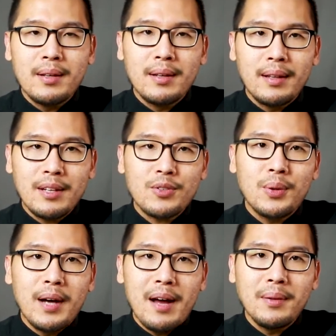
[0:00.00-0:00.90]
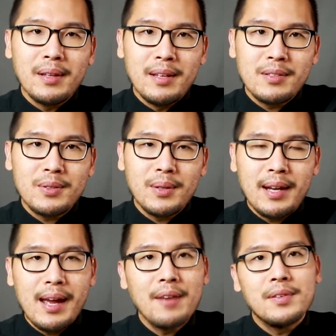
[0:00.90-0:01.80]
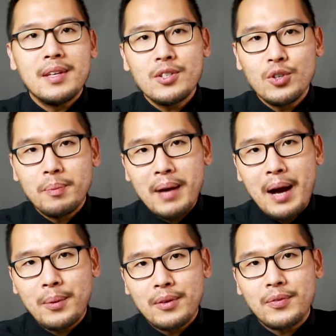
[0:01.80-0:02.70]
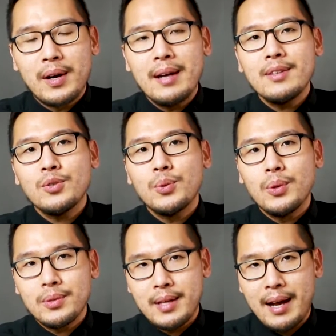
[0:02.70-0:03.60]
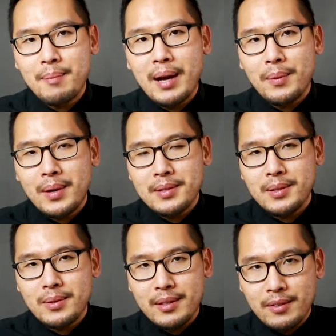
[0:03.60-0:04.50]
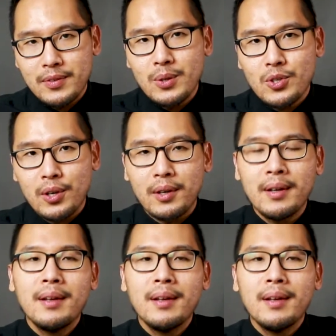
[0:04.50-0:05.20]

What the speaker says: electrical outlets so that I have additional power for any tools that I might want to use in the future,